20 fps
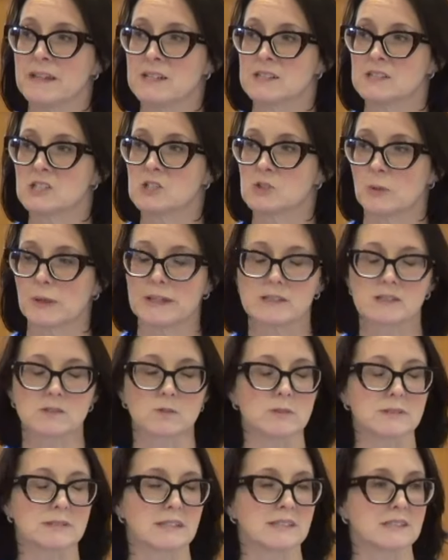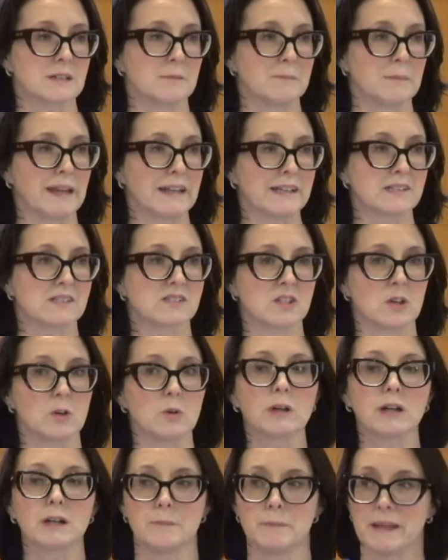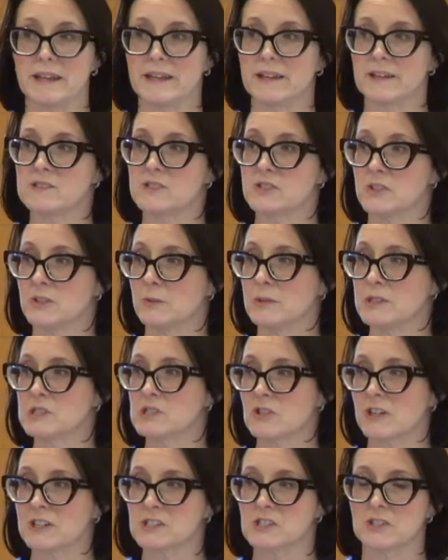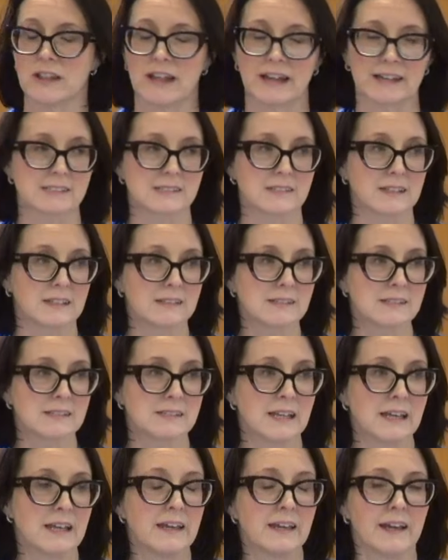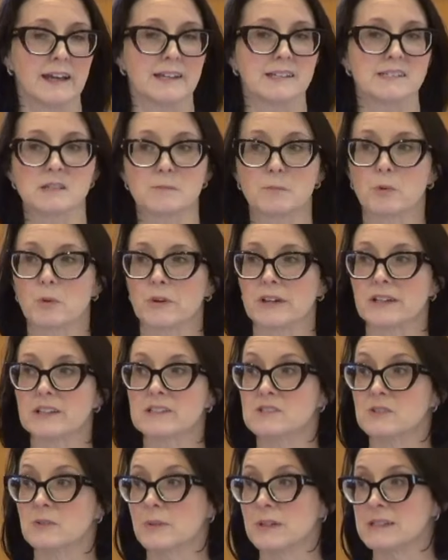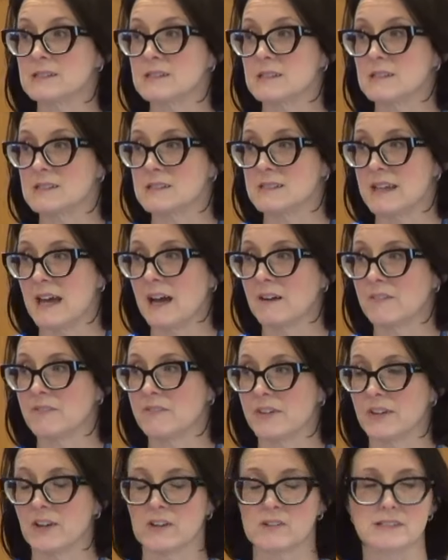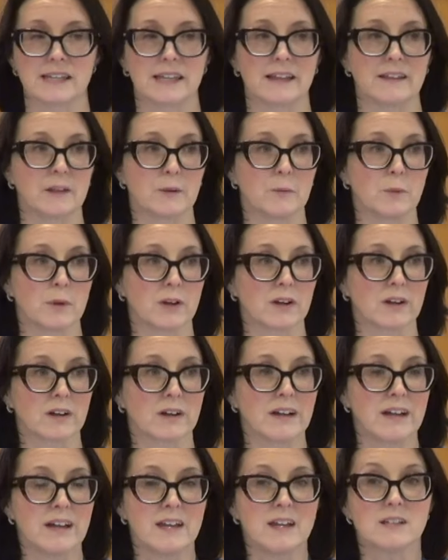to join a school system that is so committed to instructional excellence and supporting students and staff in our daily work.